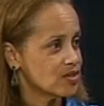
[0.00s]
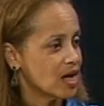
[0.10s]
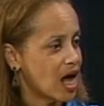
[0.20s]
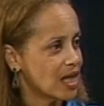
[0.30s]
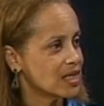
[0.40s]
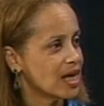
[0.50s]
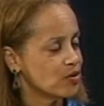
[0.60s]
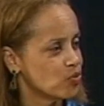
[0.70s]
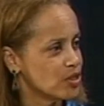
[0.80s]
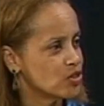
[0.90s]
an
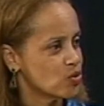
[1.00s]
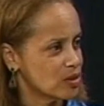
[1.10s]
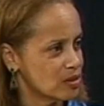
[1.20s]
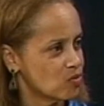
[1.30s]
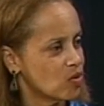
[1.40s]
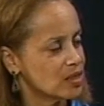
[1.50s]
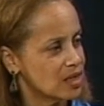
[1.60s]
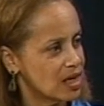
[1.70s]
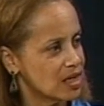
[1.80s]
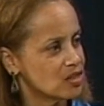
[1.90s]
online resource of one
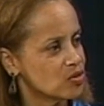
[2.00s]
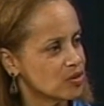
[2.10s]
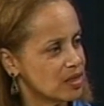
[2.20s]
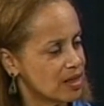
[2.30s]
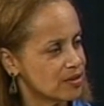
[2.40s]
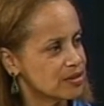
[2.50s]
kind or another.